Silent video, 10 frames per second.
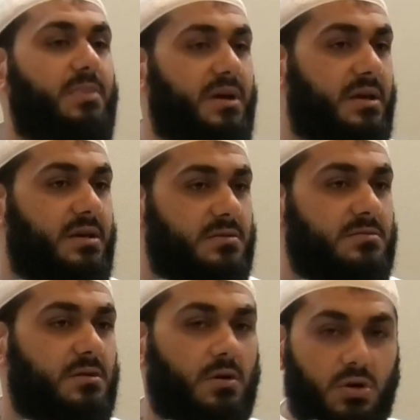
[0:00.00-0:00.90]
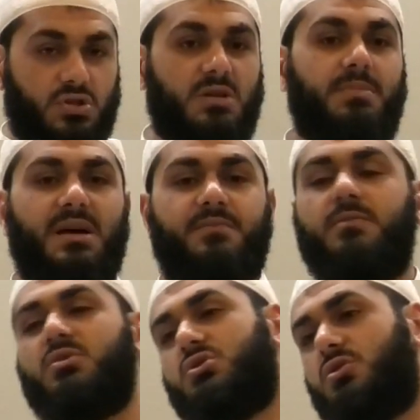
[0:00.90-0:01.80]
abaya or a jalbab
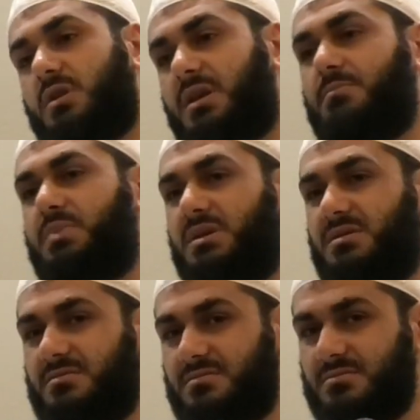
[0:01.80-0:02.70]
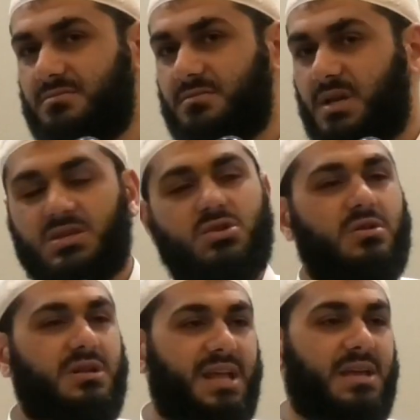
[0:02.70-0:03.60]
from a certain company, a
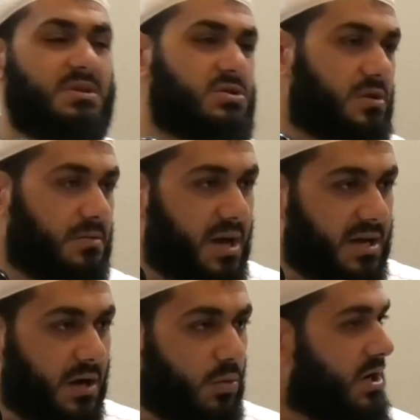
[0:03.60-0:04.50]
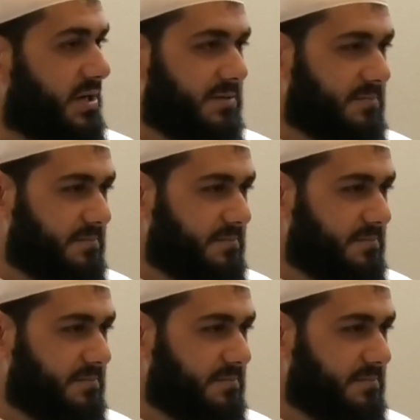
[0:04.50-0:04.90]
certain name, a certain marka. Why?